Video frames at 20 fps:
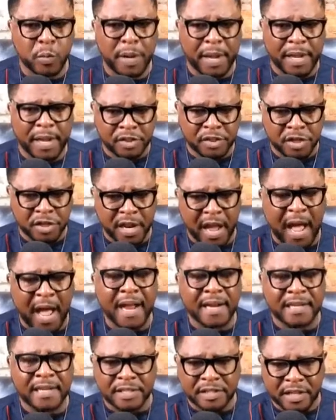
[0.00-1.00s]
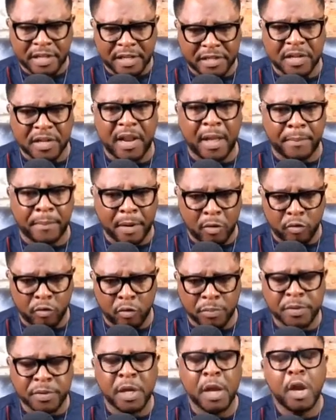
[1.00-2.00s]
where, jihadist Islamic
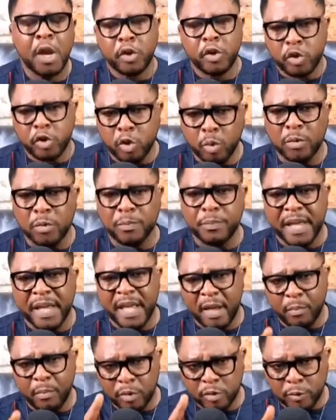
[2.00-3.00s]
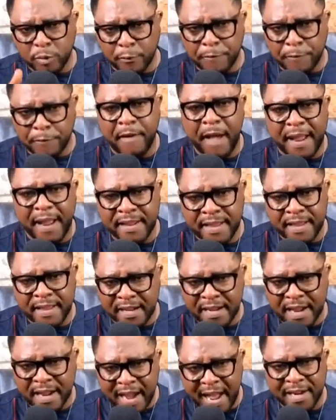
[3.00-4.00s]
groups. You will be able to fight
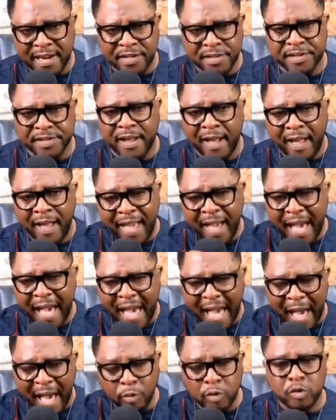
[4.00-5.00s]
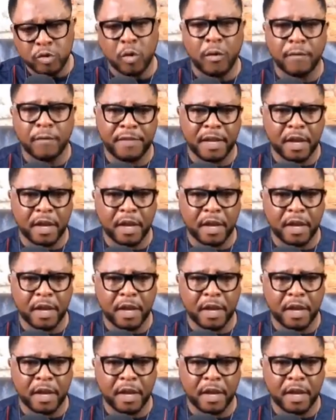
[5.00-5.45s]
that cancer out of the